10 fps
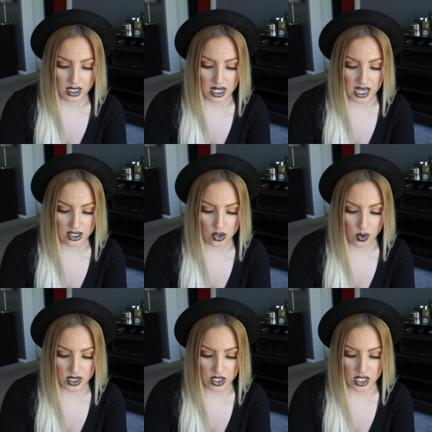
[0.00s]
Next
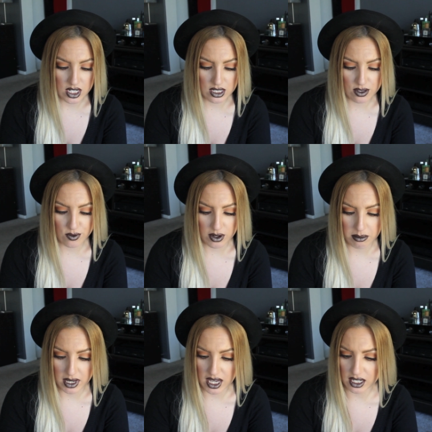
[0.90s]
question is
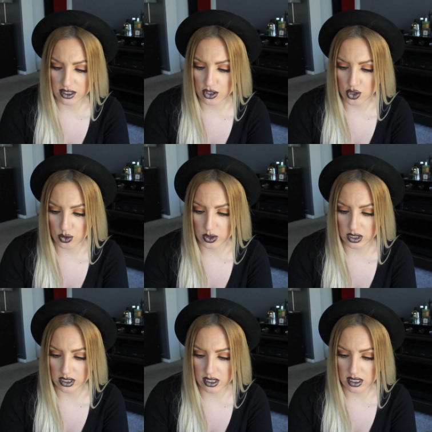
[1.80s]
from x
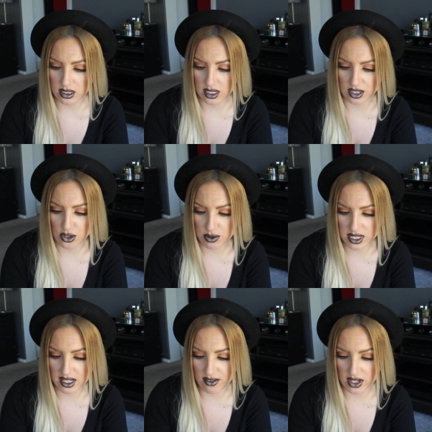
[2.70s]
jules six three
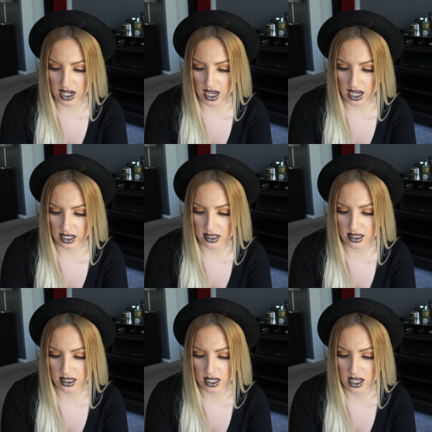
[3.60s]
seven
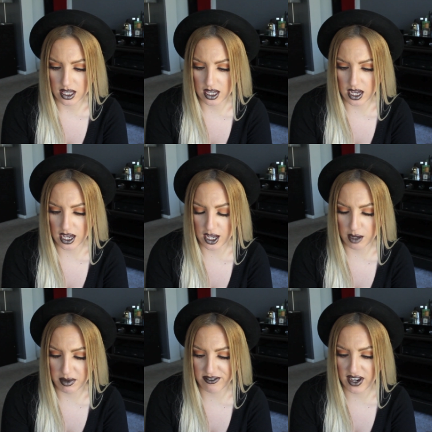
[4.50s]
x.
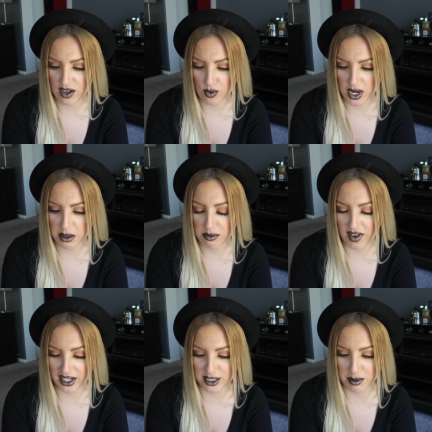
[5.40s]
Um, five random
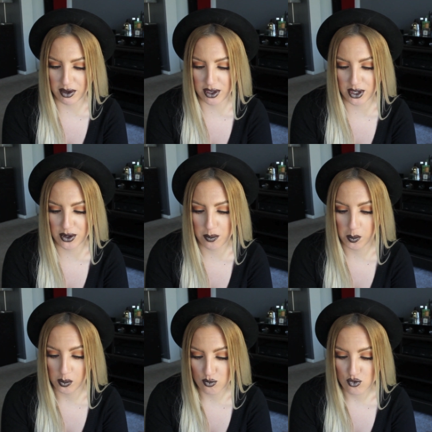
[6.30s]
facts about you.
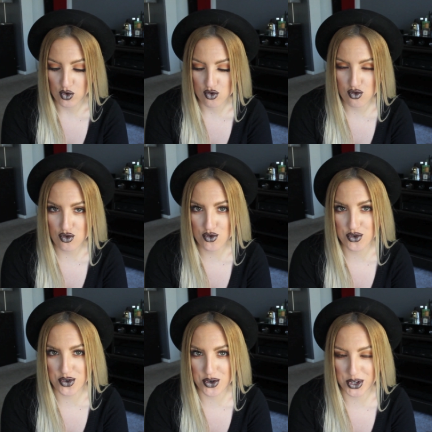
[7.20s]

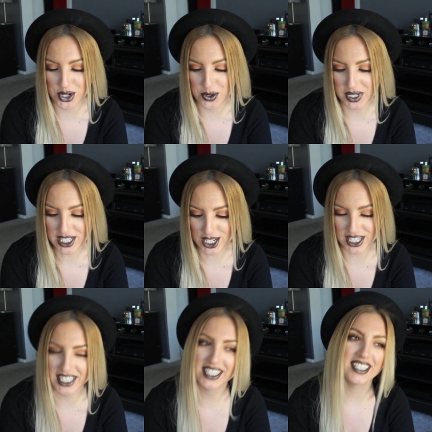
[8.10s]
Ooh, good
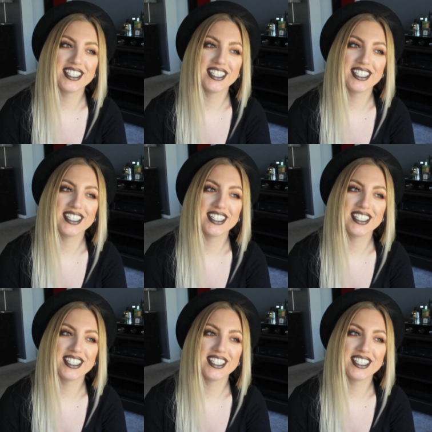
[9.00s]
question.